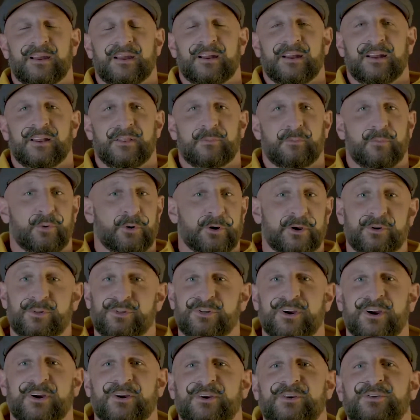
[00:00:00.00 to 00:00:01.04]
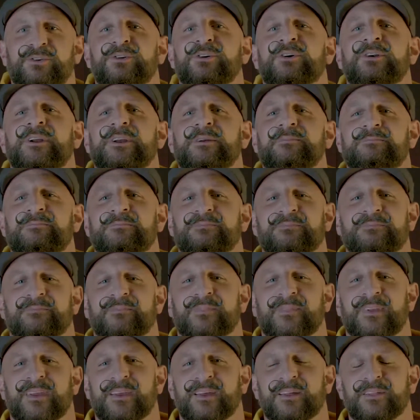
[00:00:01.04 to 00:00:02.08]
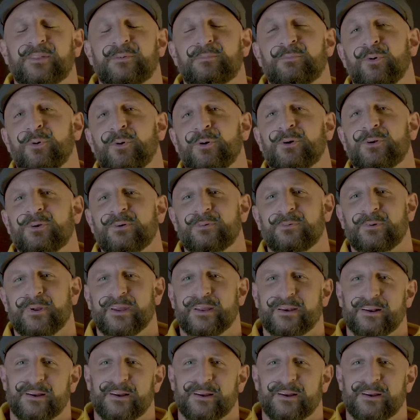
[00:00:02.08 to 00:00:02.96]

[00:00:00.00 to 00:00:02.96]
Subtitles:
And the more you share your journey, the more we can